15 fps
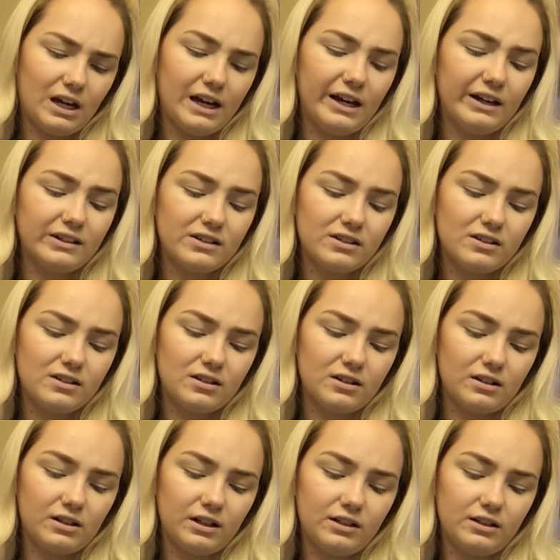Est
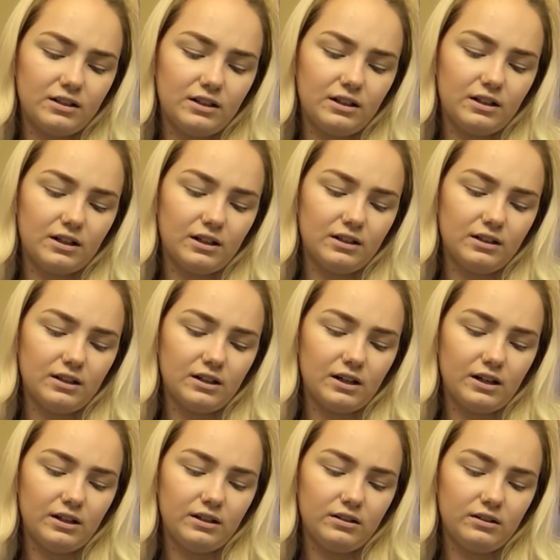
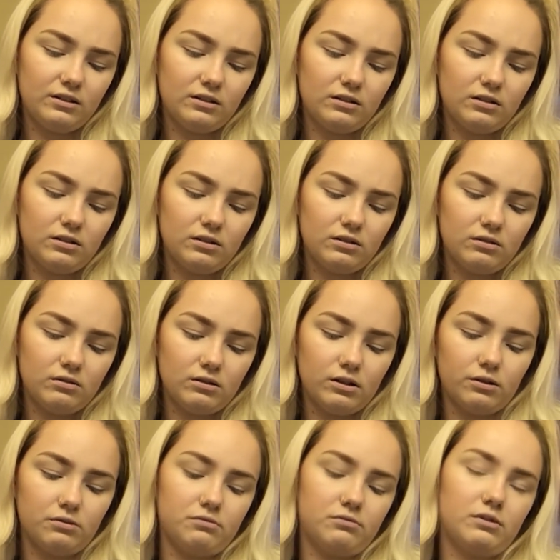1999.
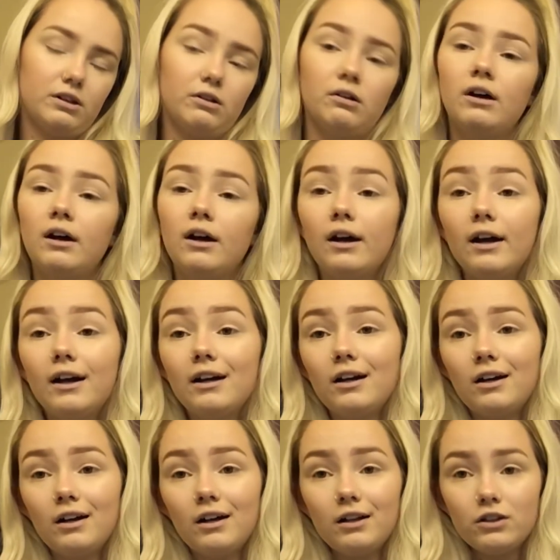Oh no,
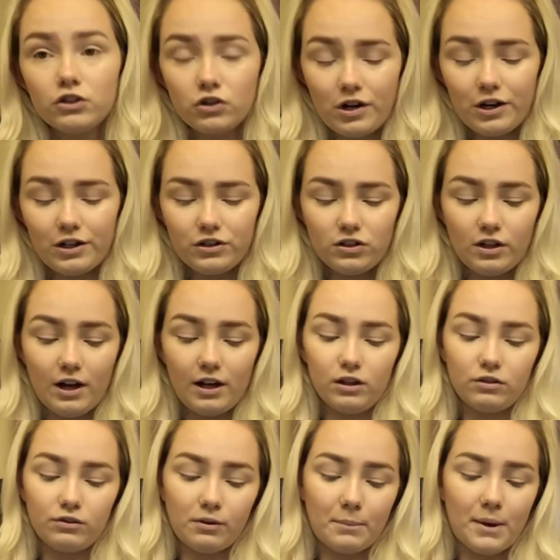scratch that.
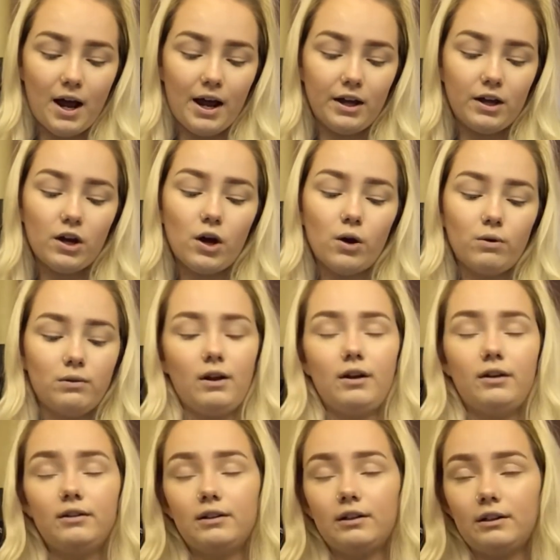It's from Icon
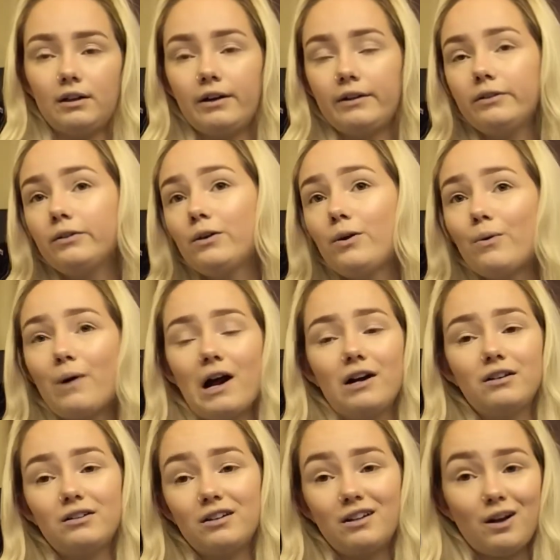London. I don't know why I
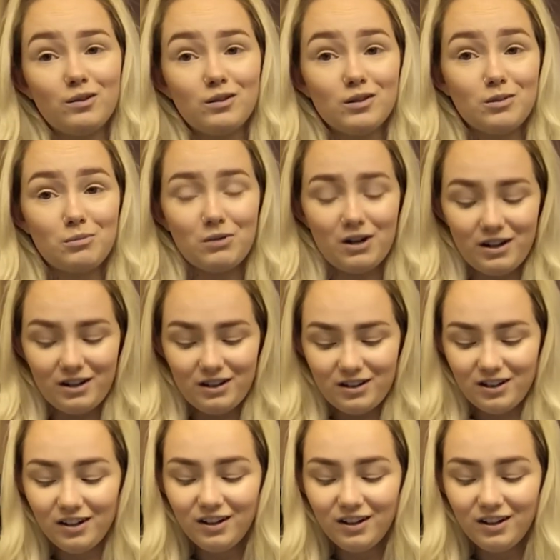thought that was the brand.